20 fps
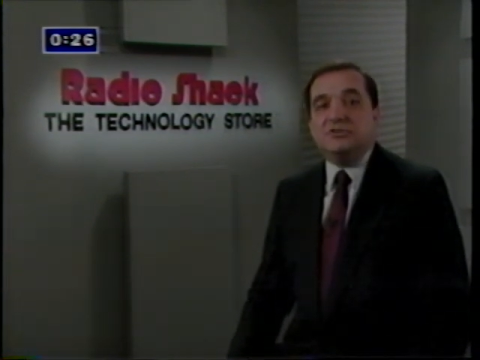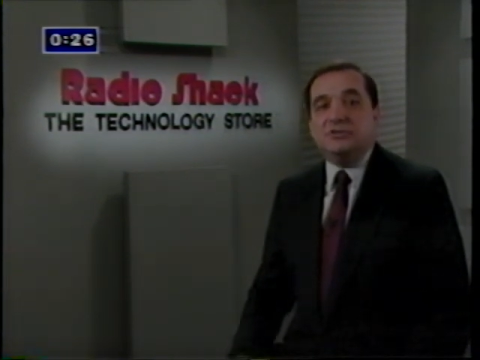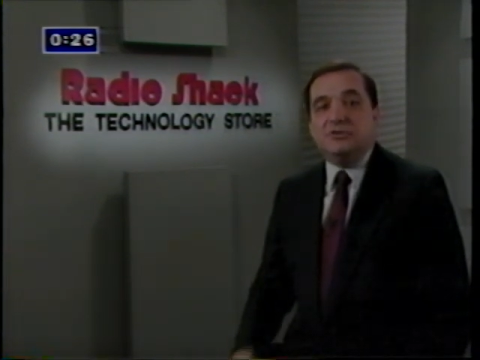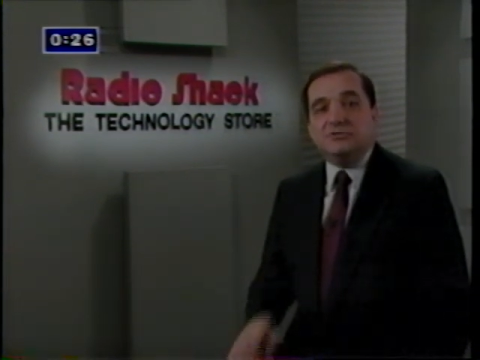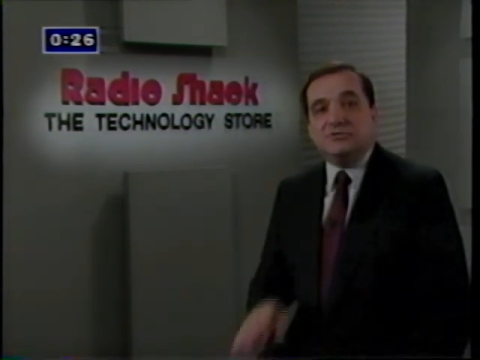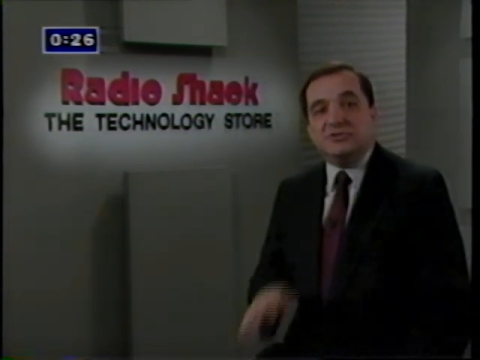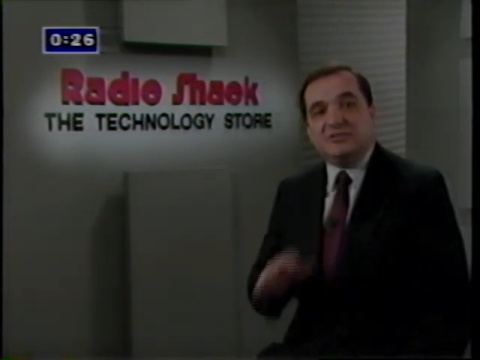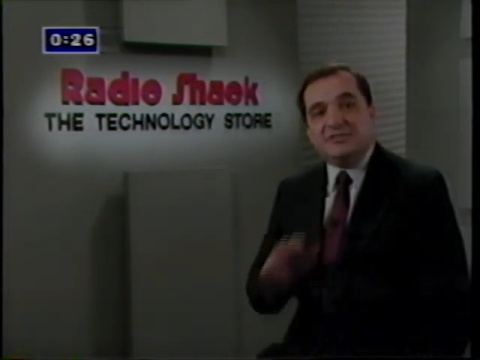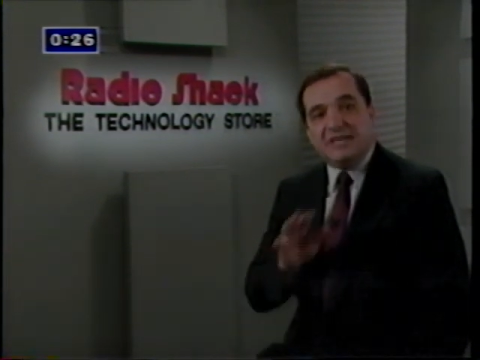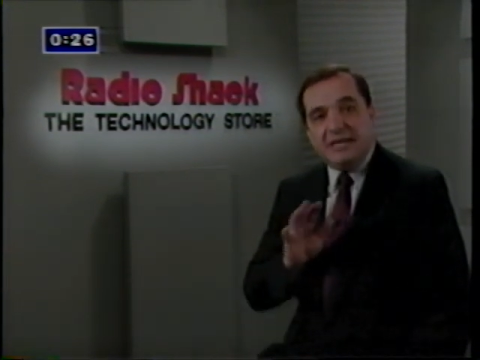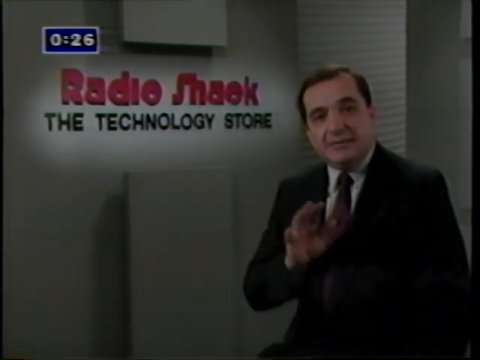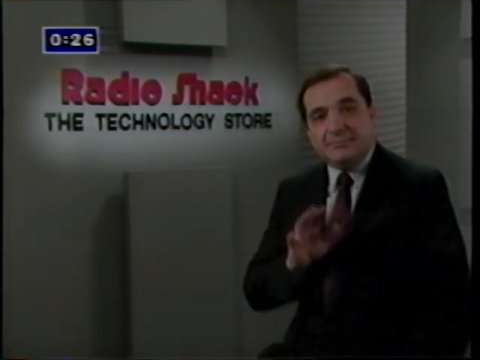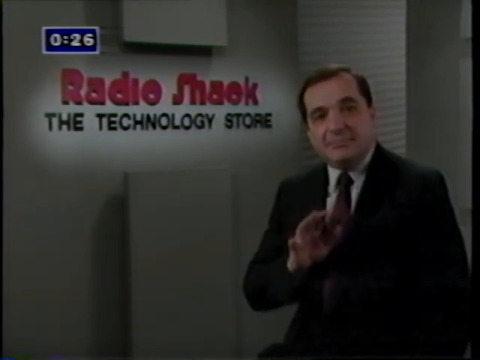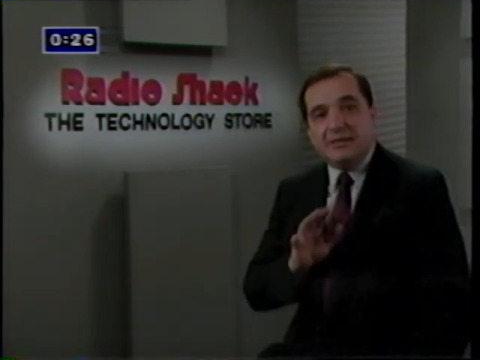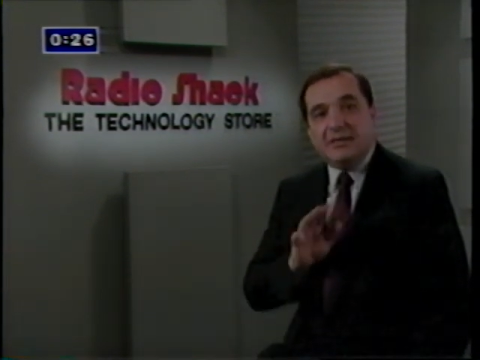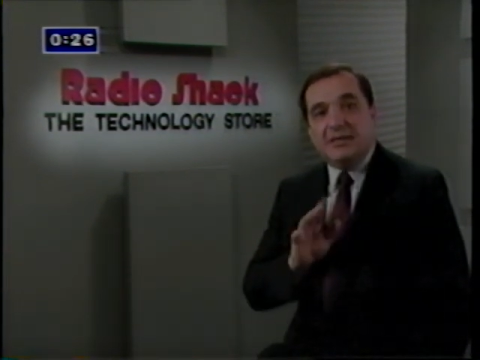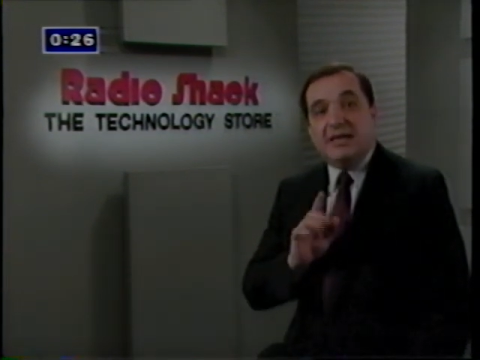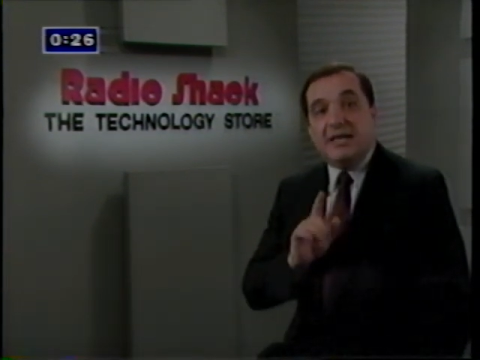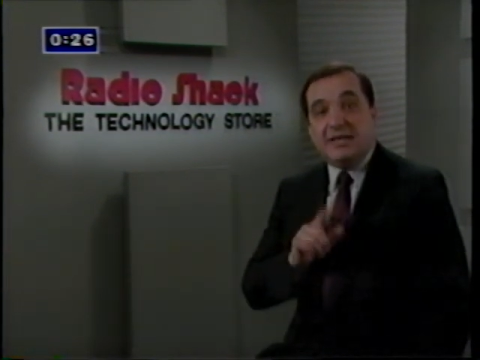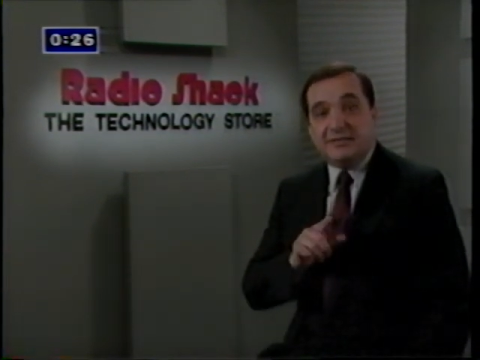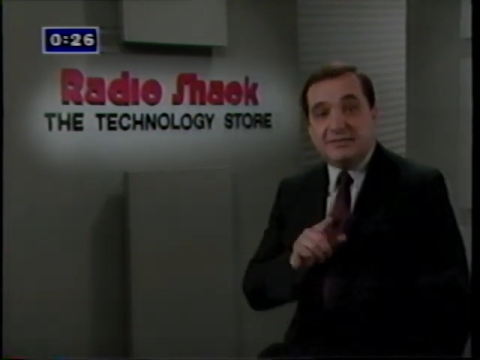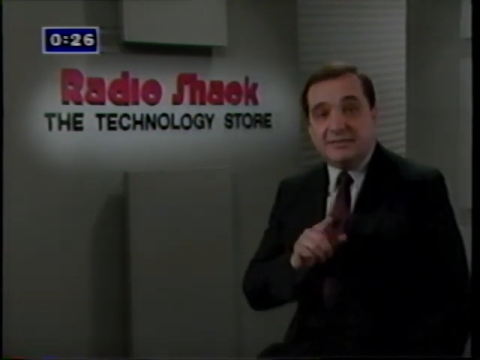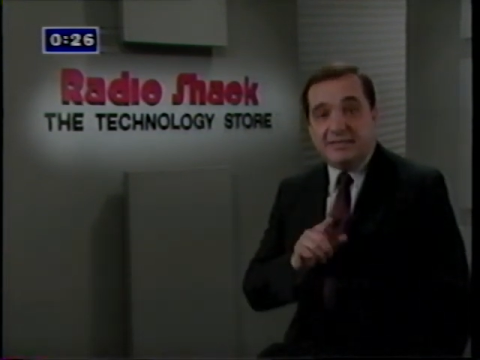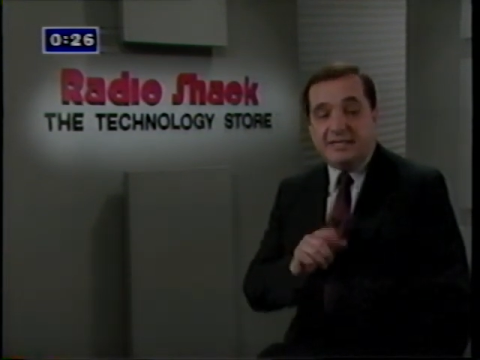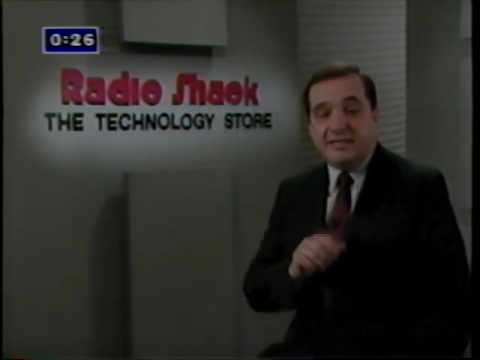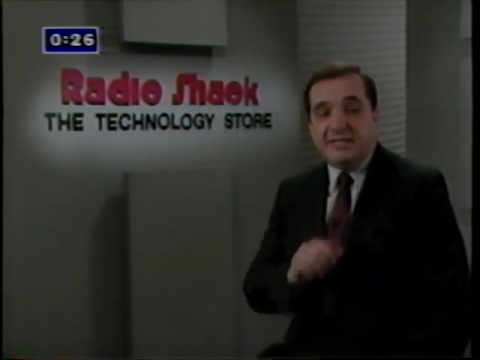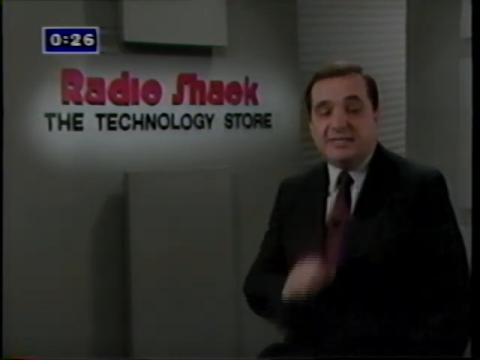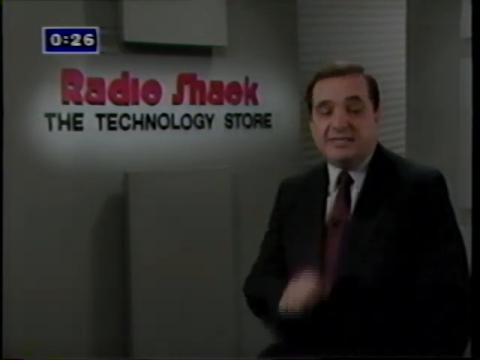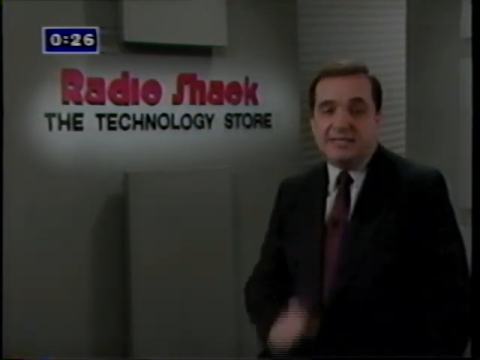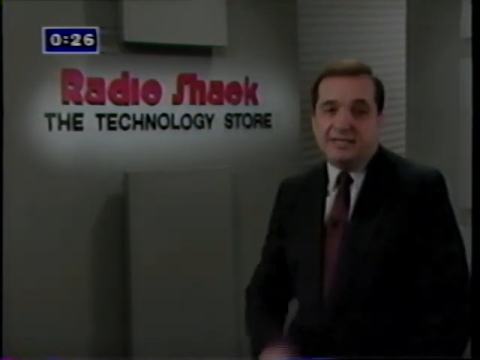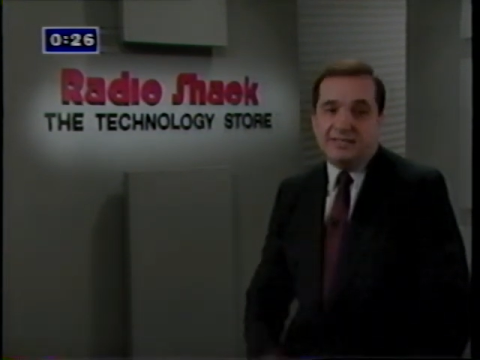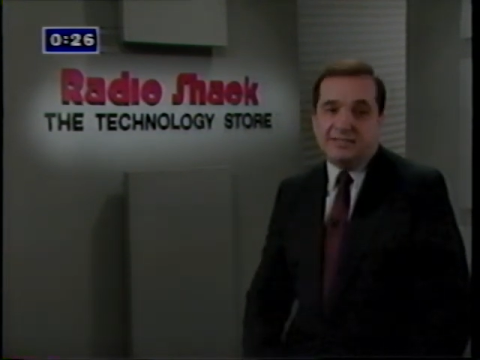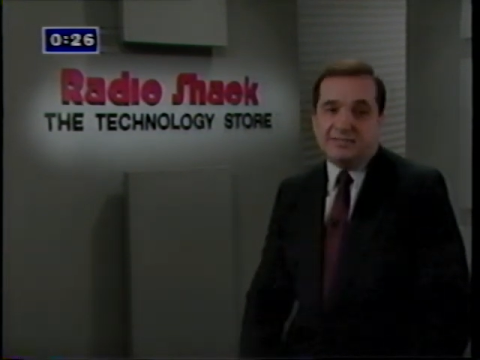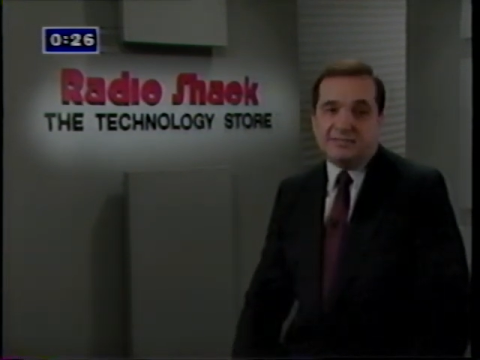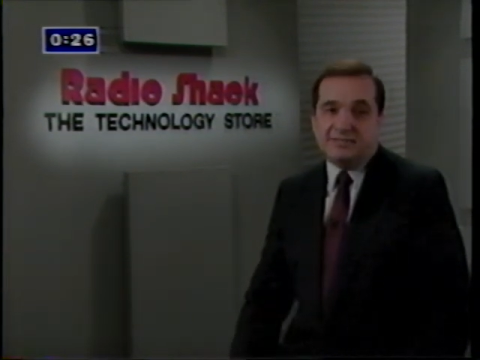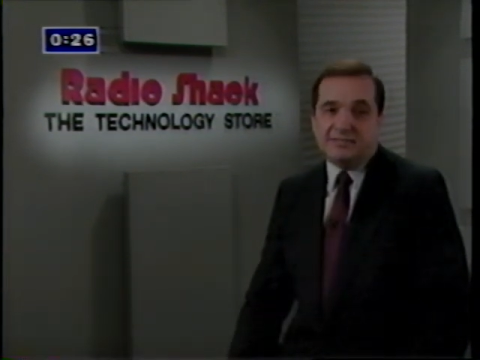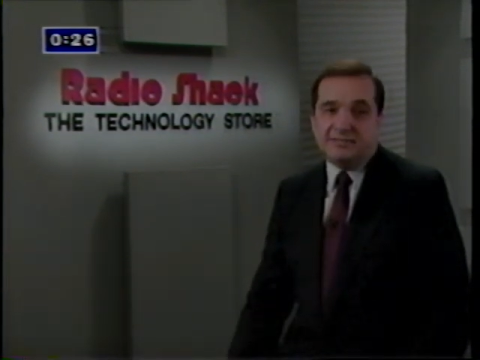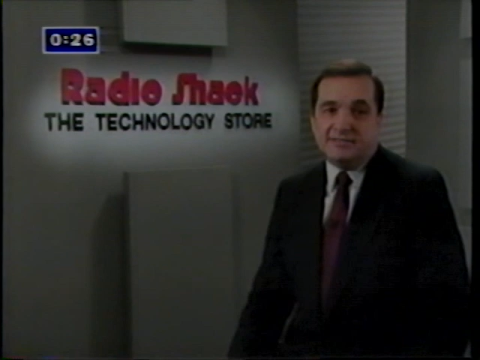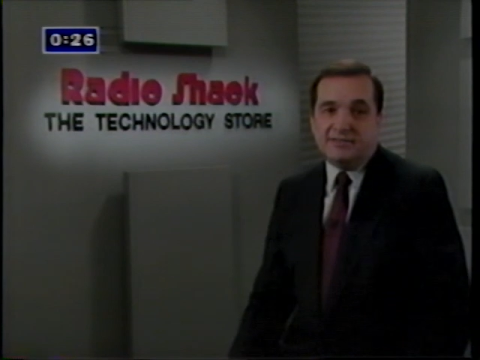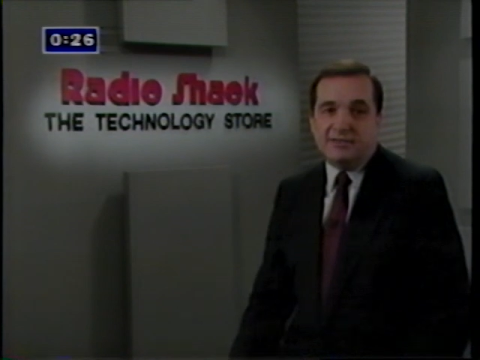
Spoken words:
to use a tape head cleaning kit.